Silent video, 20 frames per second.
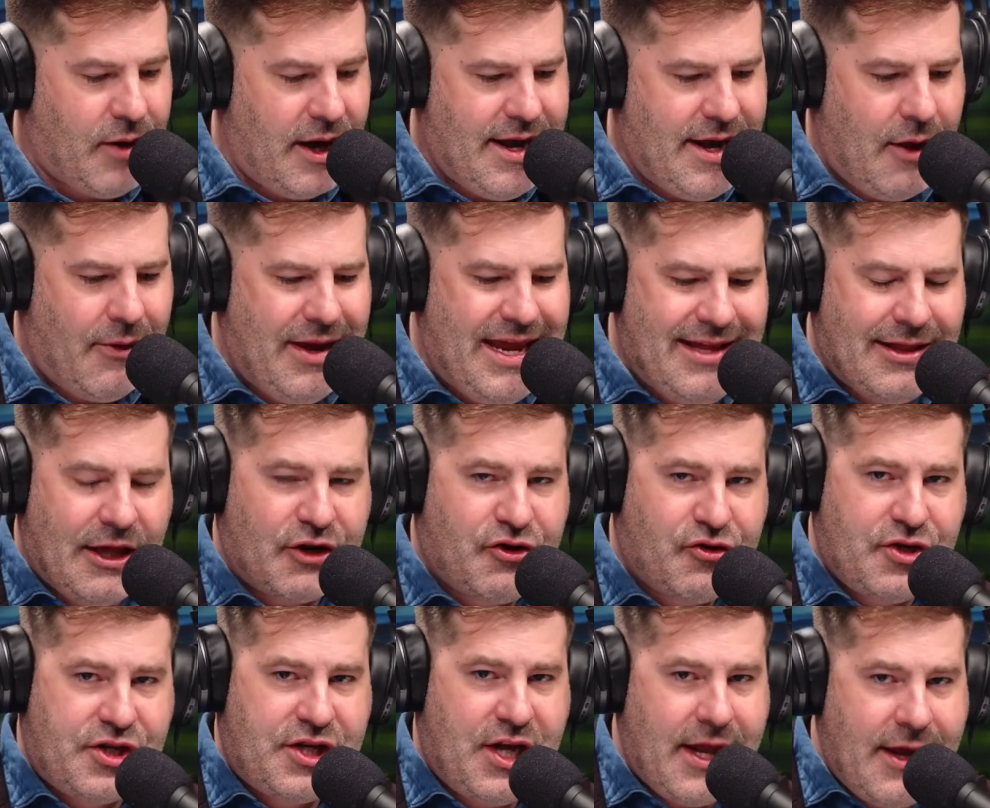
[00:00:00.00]
Right now,
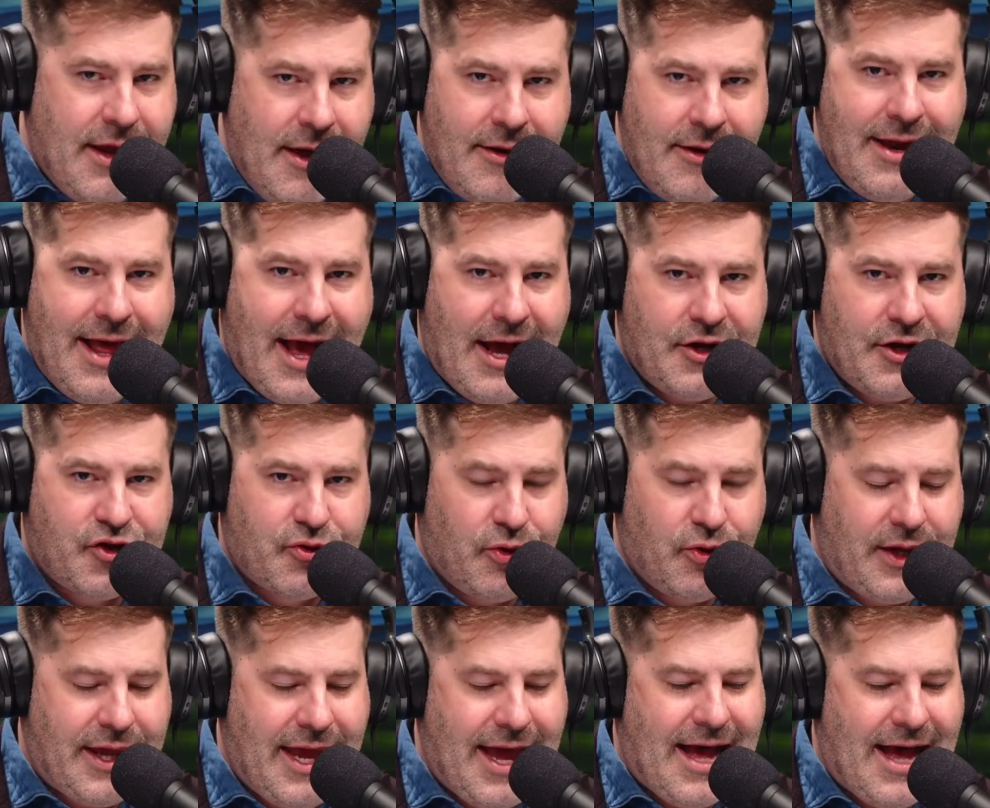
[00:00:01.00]
electricity,
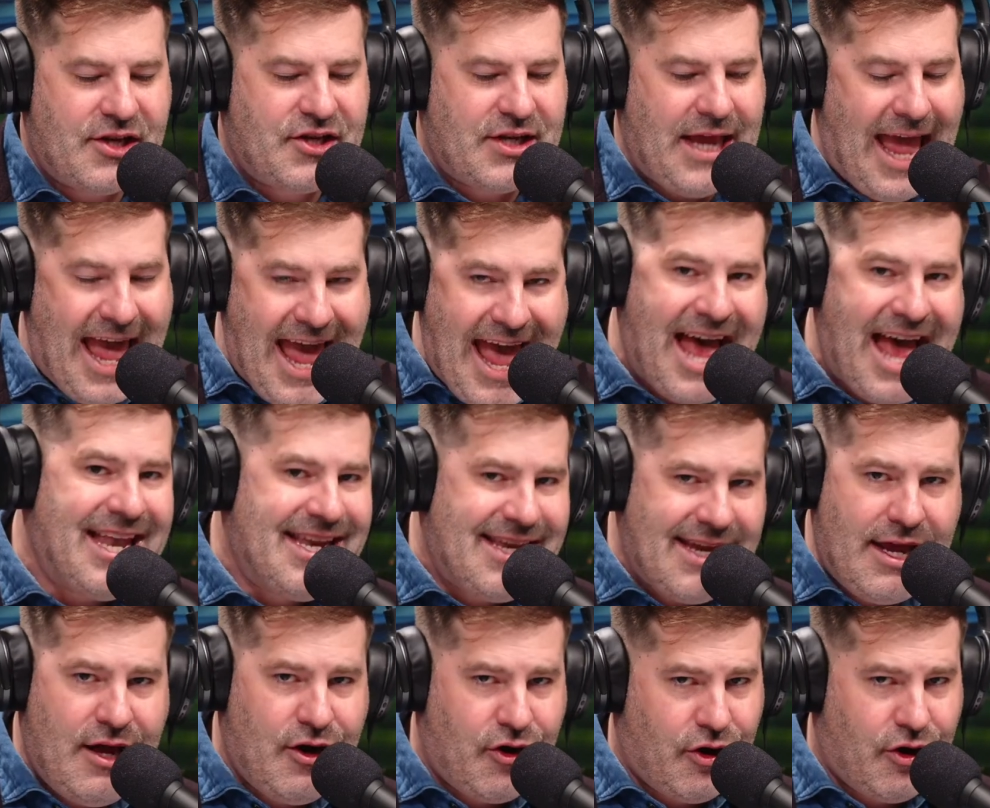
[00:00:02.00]
natural gas,
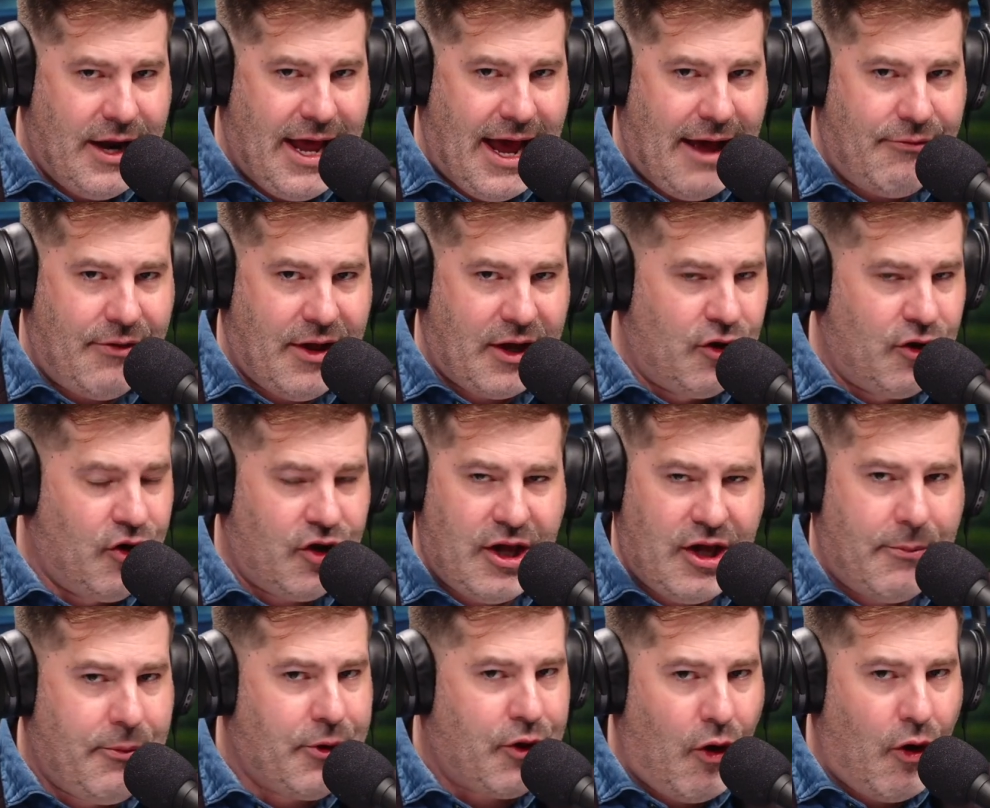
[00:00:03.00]
and internet. They can hook
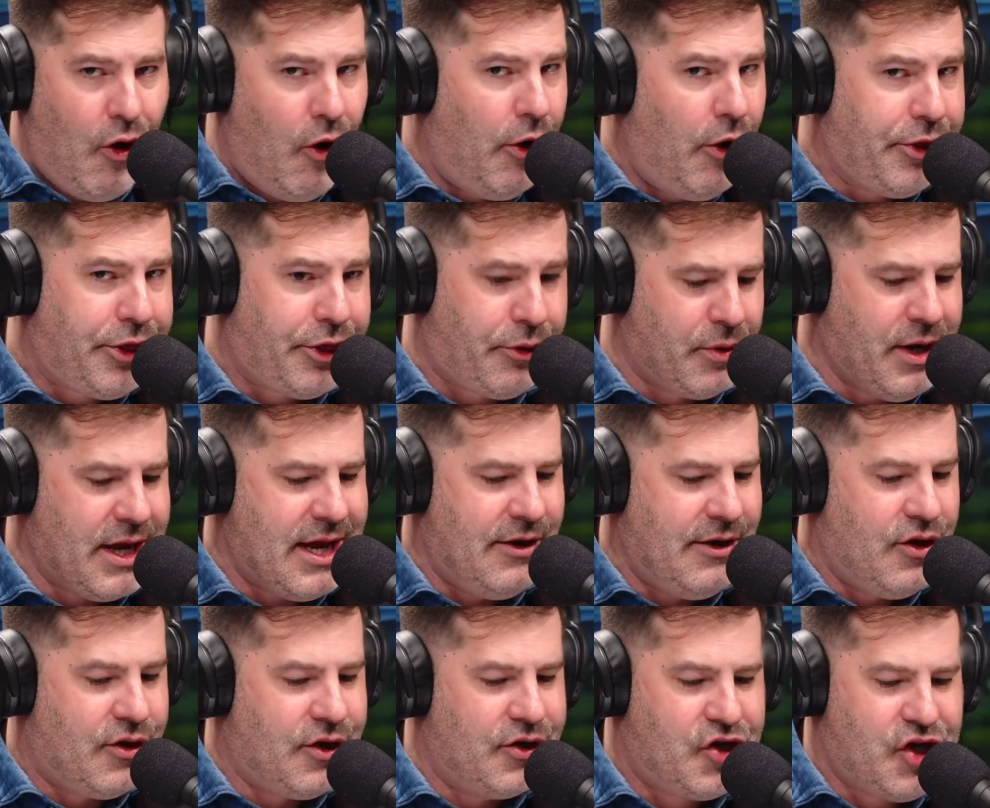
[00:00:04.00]
you up with all three,
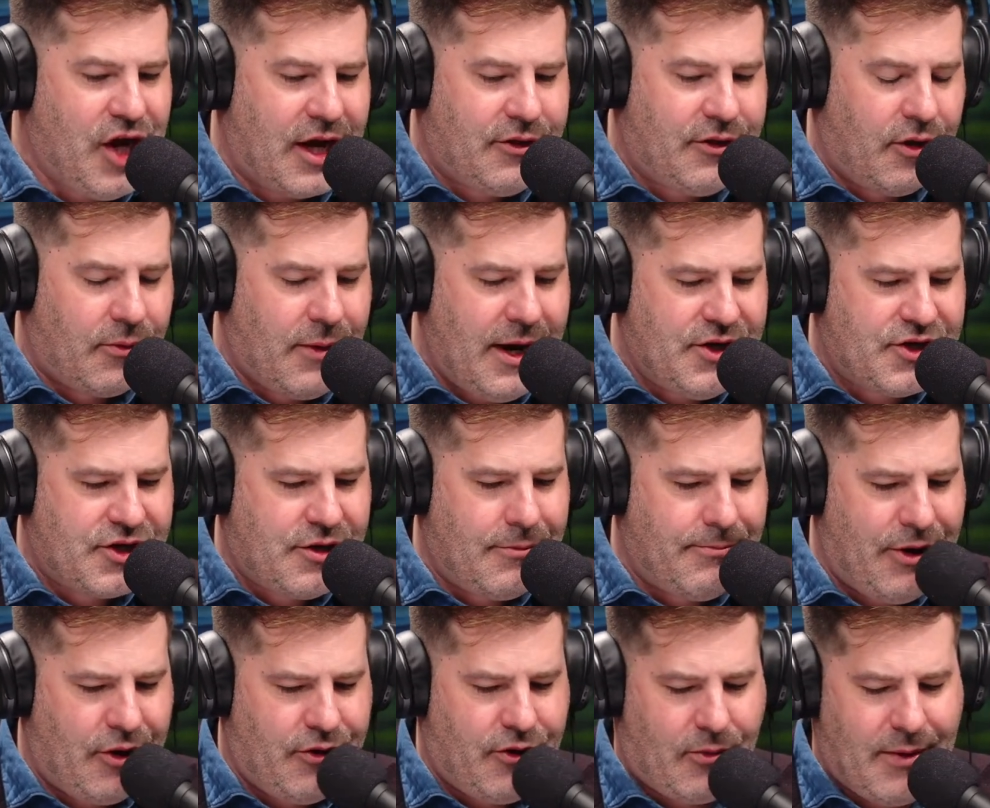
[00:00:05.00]
and you can check their rates,
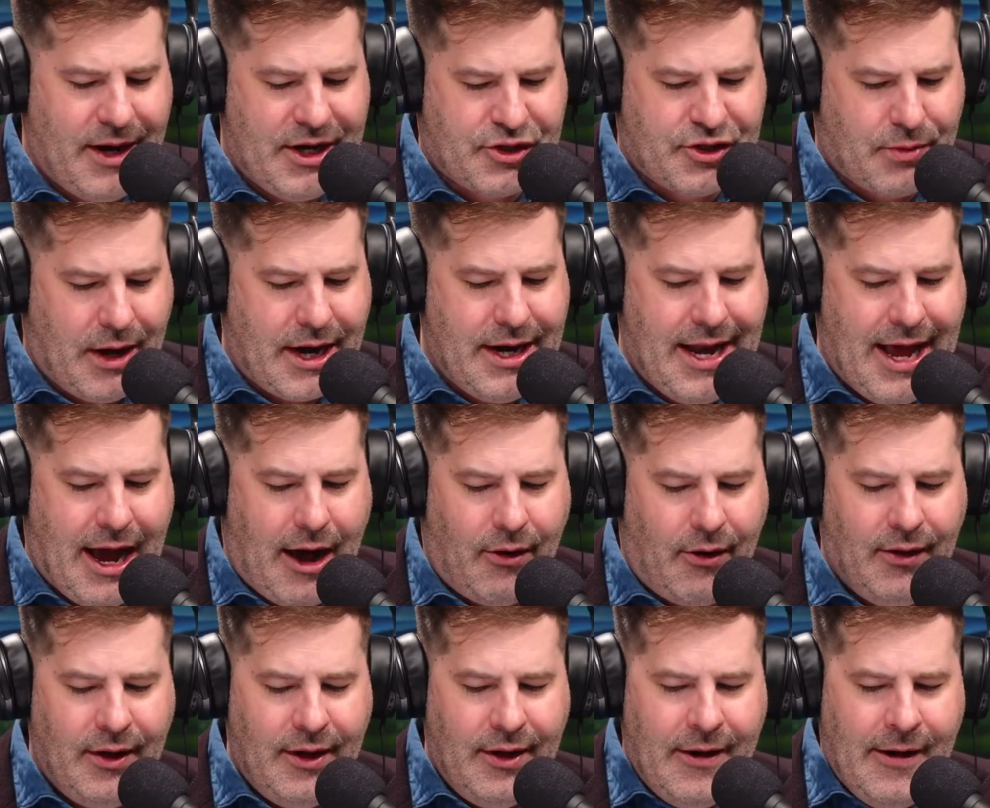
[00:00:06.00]
compare their rates right
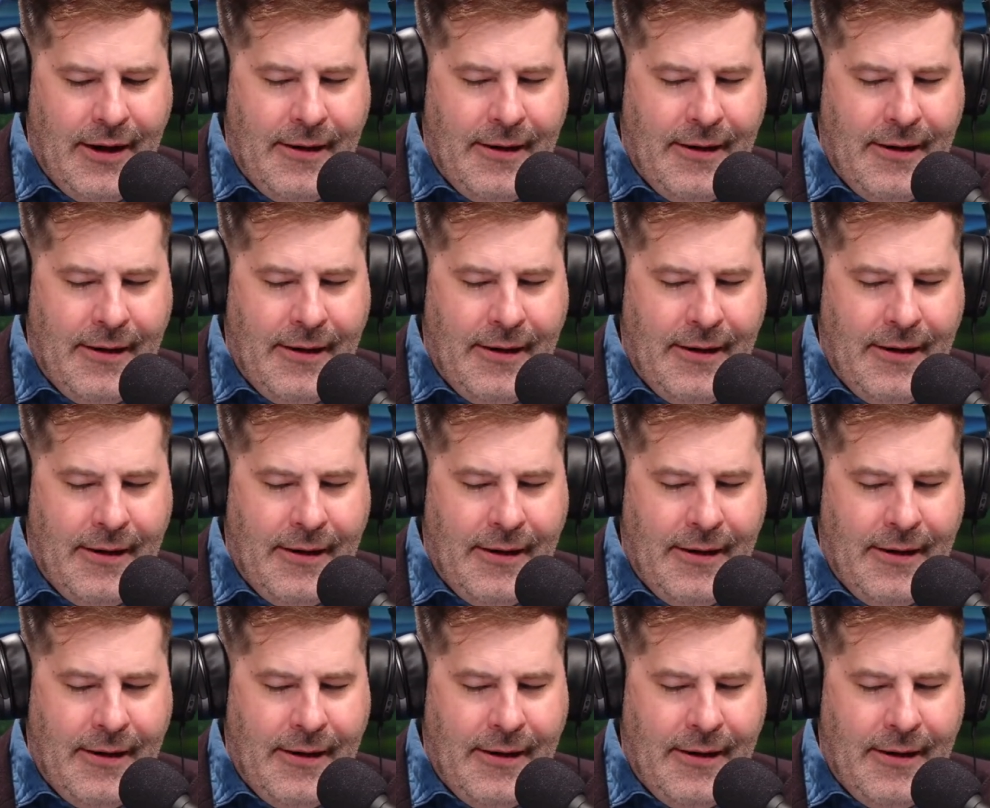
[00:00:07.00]
now.